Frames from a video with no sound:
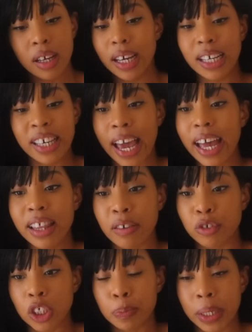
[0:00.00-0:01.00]
yeah, they've
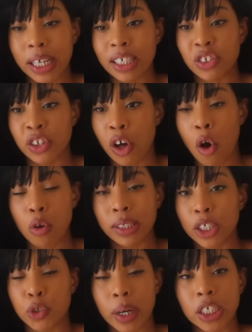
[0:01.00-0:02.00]
just been, the whole
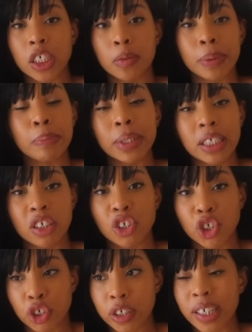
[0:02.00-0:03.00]
situation's been
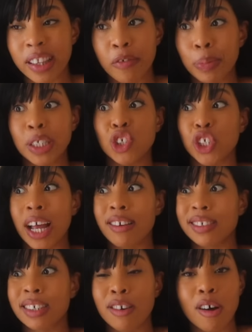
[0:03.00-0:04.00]
misconstrued and they've been
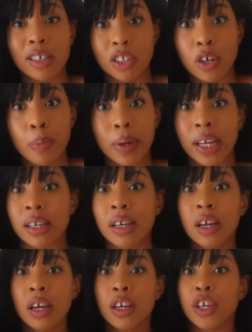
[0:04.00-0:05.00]
jailed and locked up, and
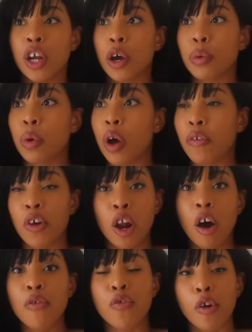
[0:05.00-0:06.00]
you know, a
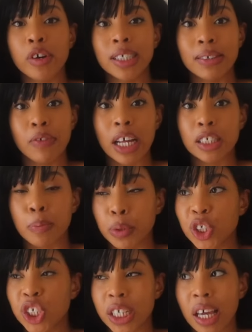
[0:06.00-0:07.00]
lot of foreigners have had to
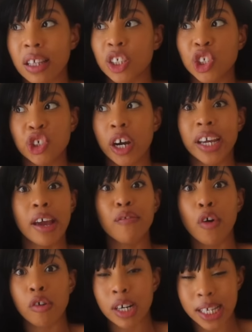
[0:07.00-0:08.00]
bunch together to try and get
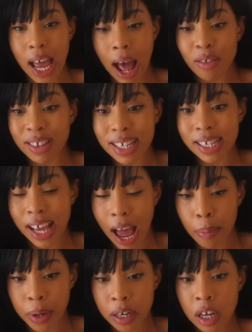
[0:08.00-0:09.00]
foreigners out. This has
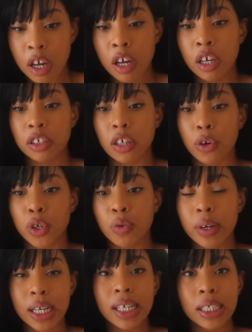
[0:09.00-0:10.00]
happened. So you
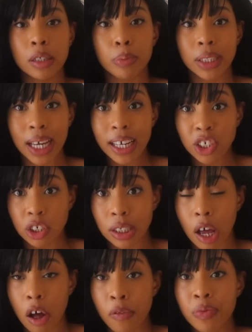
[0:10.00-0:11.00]
really need to protect
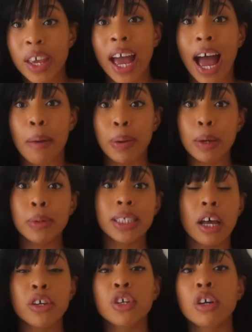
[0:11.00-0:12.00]
yourself, and people
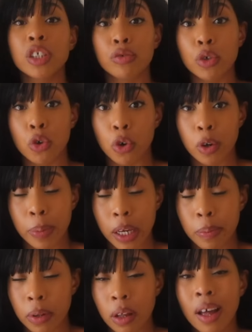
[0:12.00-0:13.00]
tell you not to record
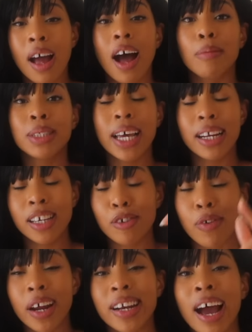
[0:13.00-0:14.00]
people. I'm telling you
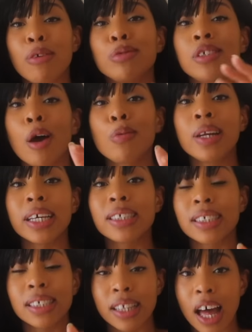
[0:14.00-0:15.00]
right now, don't
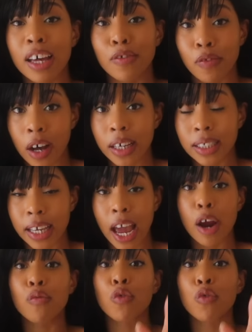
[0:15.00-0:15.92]
listen to that advice, okay?